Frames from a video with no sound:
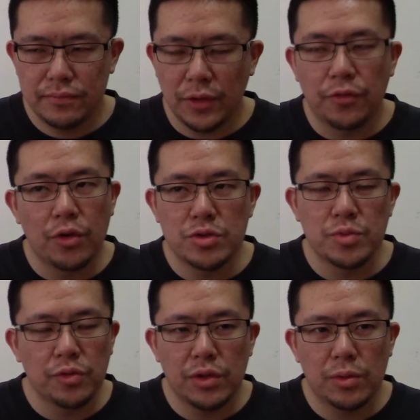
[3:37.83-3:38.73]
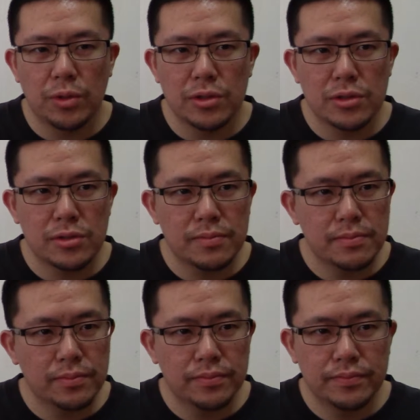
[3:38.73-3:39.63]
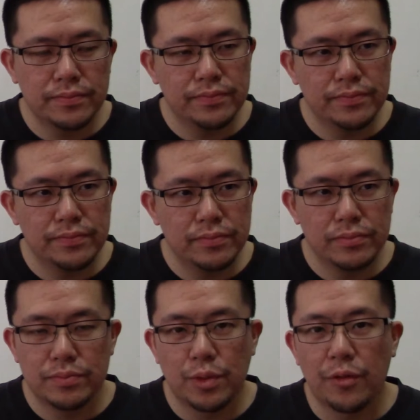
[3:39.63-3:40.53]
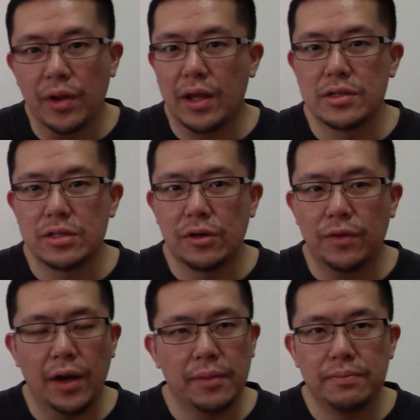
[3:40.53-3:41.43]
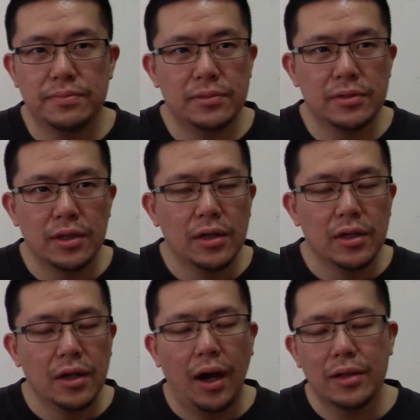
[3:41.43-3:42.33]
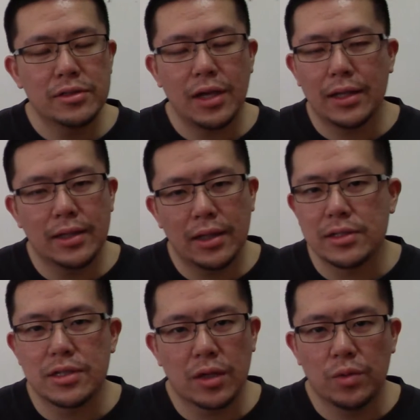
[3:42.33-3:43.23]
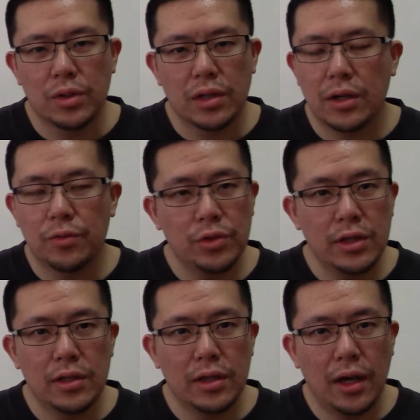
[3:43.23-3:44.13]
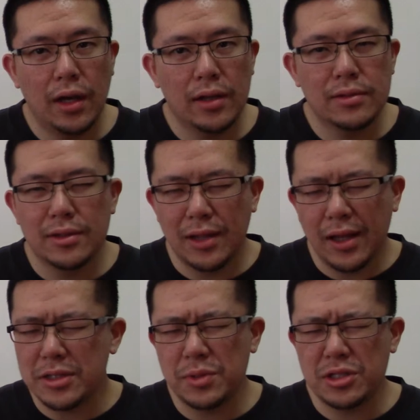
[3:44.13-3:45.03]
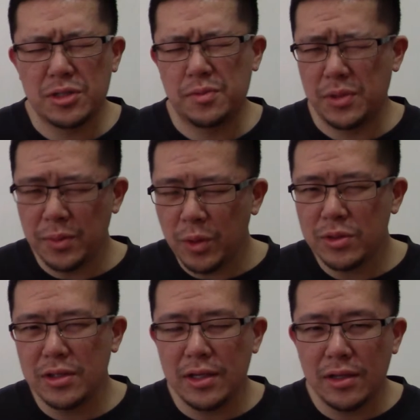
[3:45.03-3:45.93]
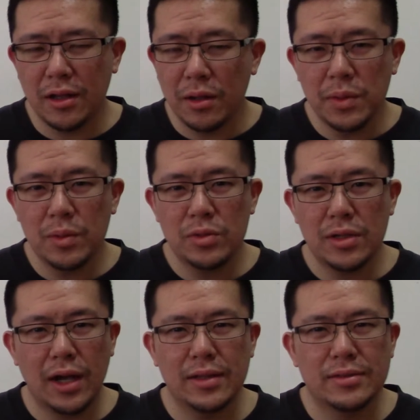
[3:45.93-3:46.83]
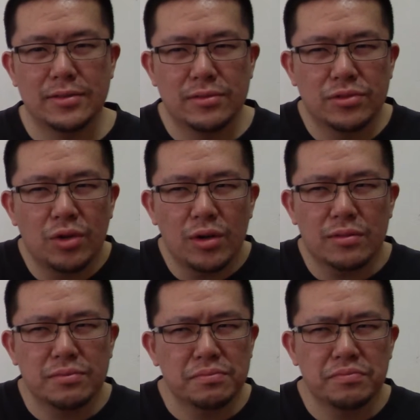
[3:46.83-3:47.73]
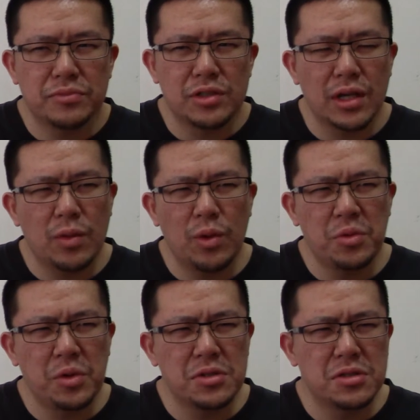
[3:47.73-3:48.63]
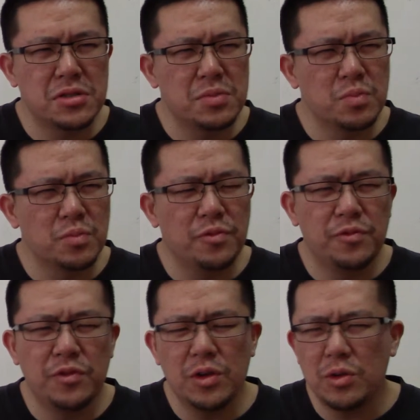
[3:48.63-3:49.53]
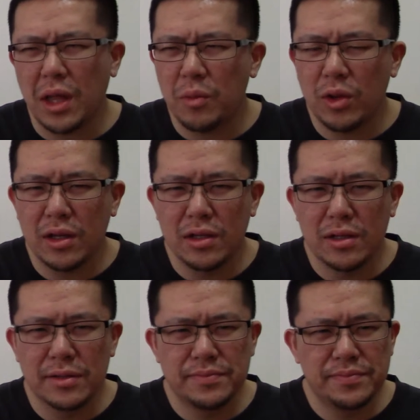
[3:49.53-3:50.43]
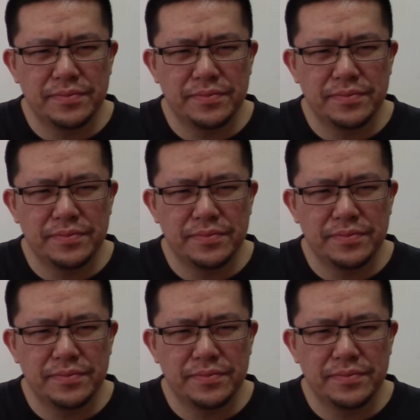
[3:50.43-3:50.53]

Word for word: The first movie was perfect at itself. I honestly I didn't like the second one. I re not as much as people did, other people did. I thought the second one was feel like more like a